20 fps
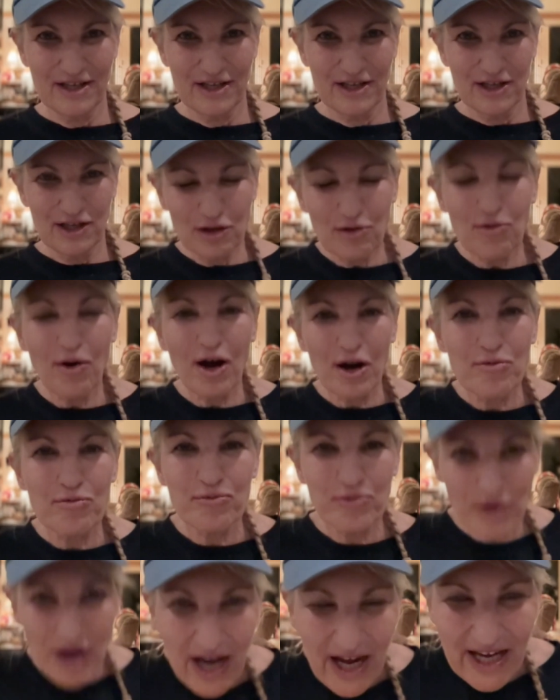You are
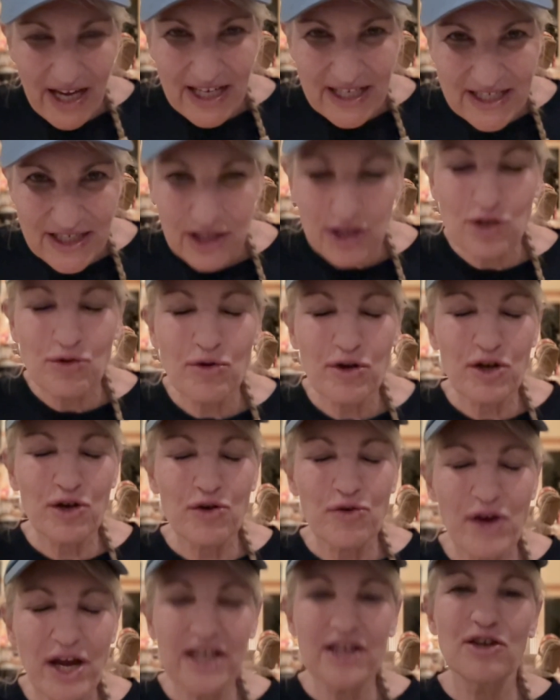right. You are
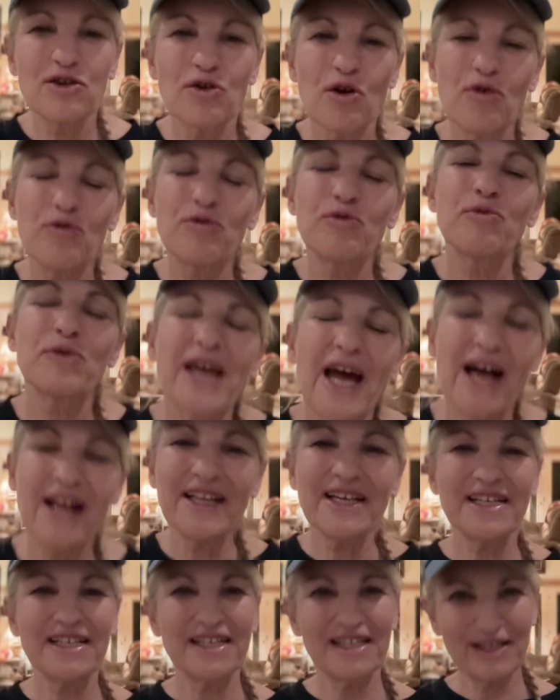creating your own
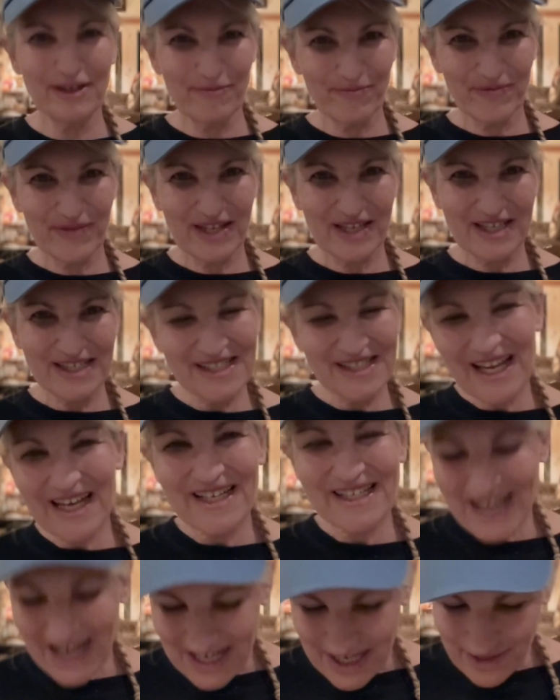reality. Isn't that
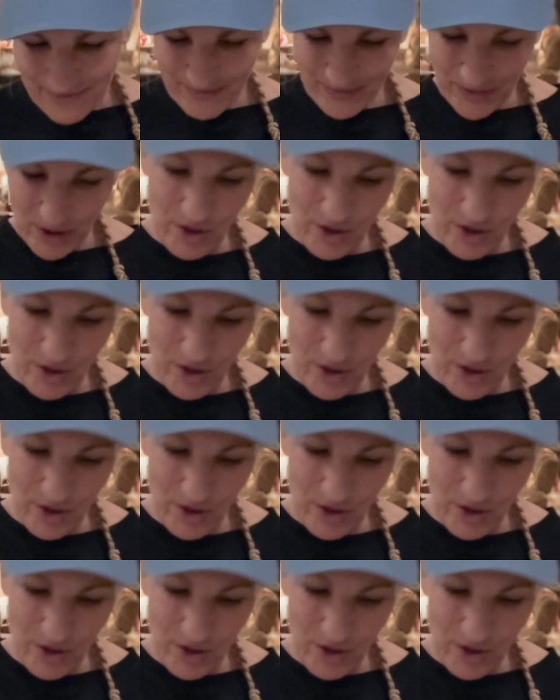exciting?